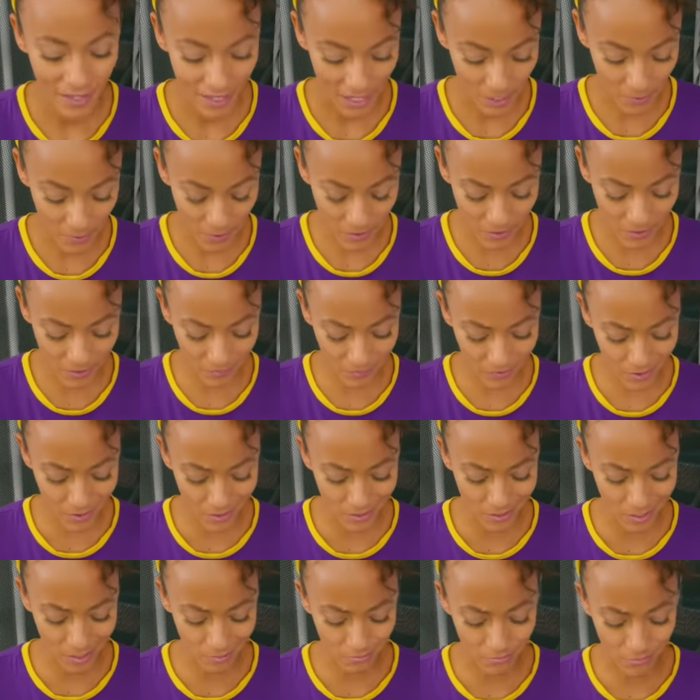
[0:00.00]
I wonder if
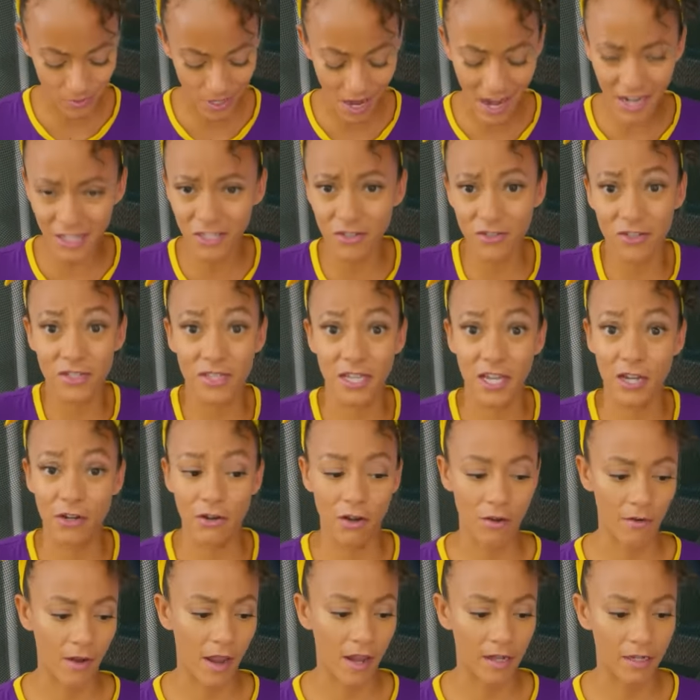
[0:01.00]
there's a doctor
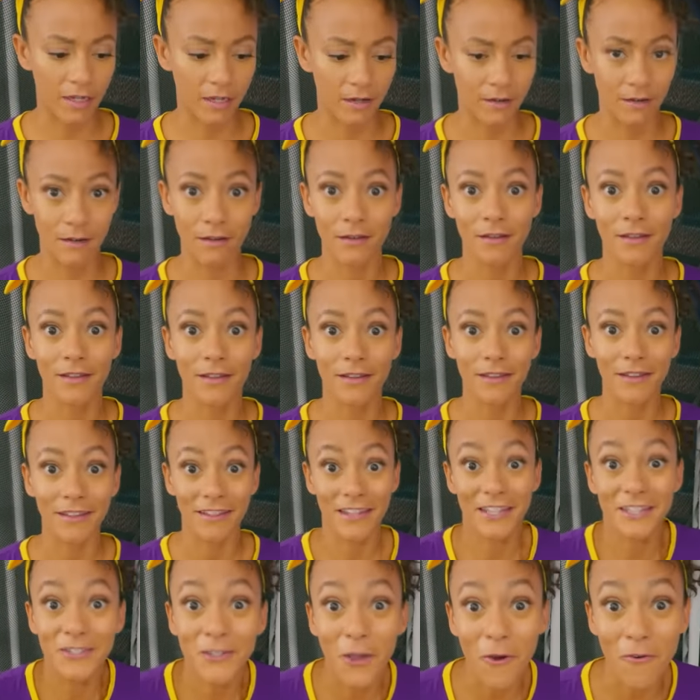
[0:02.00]
center around here.
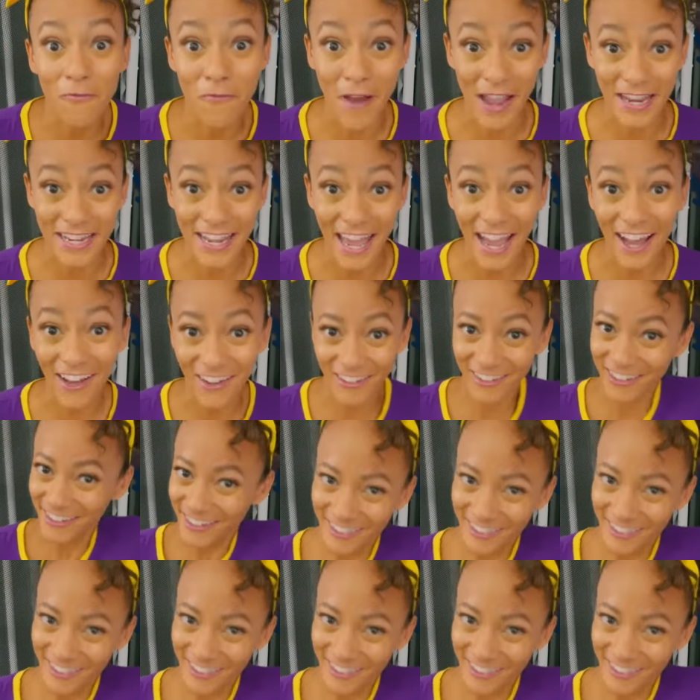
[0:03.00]
Let's go find out.